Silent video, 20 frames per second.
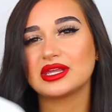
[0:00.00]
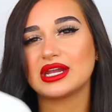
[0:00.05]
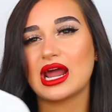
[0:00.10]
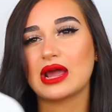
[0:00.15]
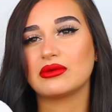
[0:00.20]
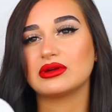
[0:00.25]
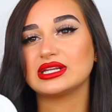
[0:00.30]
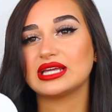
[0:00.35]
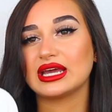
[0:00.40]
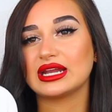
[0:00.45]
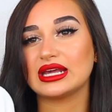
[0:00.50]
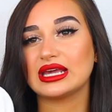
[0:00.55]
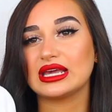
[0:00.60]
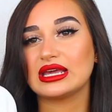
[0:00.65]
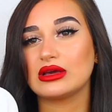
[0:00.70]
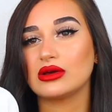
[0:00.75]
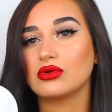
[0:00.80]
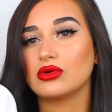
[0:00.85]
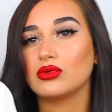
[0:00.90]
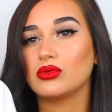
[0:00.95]
then I would get
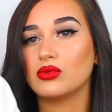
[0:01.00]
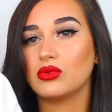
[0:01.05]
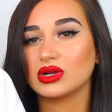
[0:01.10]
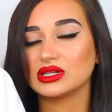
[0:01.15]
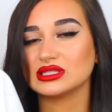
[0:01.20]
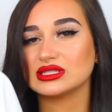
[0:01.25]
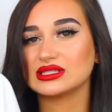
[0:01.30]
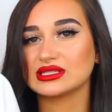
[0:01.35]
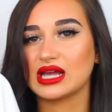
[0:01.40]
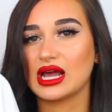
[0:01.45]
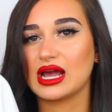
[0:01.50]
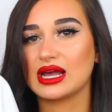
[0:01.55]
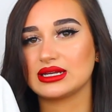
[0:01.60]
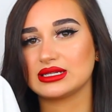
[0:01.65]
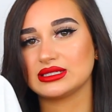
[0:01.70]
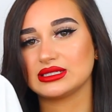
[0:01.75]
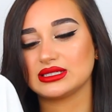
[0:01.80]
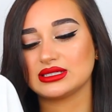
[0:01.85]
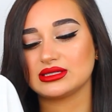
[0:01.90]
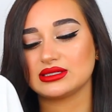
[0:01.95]
it one
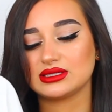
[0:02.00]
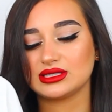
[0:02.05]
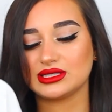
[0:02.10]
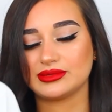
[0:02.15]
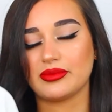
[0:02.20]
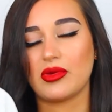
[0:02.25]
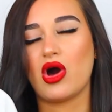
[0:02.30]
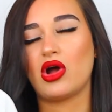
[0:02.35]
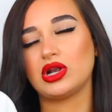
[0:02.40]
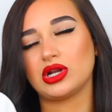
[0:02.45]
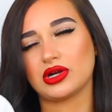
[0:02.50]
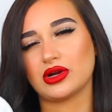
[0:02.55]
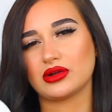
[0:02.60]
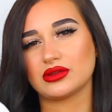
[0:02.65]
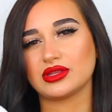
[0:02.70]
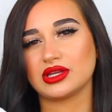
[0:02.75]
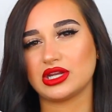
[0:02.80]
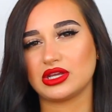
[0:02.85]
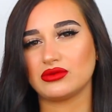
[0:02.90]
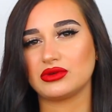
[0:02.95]
size
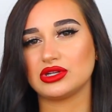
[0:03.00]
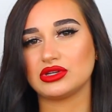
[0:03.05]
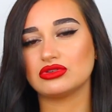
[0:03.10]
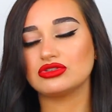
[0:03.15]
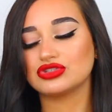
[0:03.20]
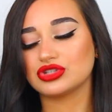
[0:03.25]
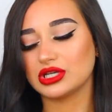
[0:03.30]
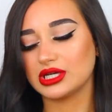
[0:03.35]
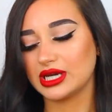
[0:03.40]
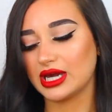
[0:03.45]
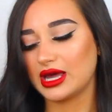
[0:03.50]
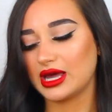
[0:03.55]
smaller than you would usually